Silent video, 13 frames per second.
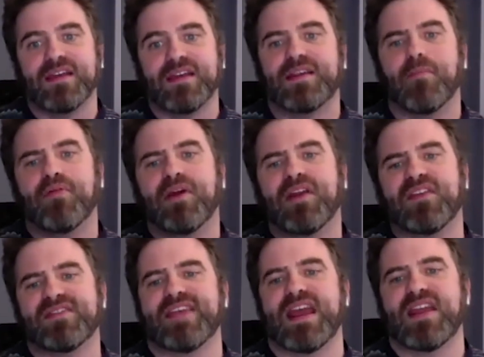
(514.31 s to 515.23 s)
to bring
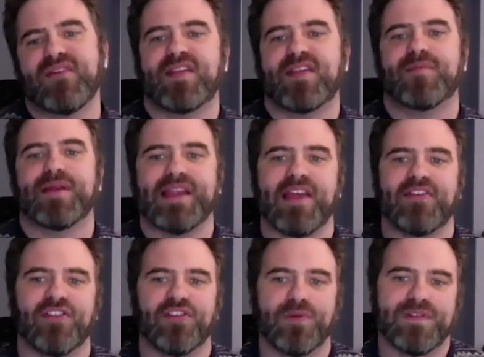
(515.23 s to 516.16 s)
this set of
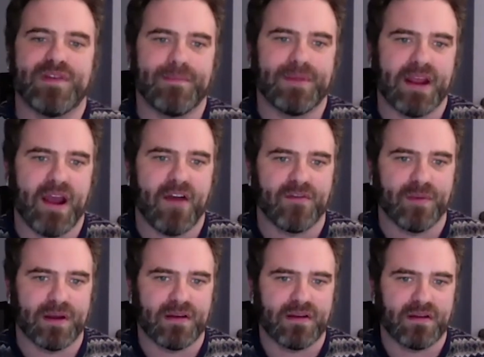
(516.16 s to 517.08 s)
expectations with them to government.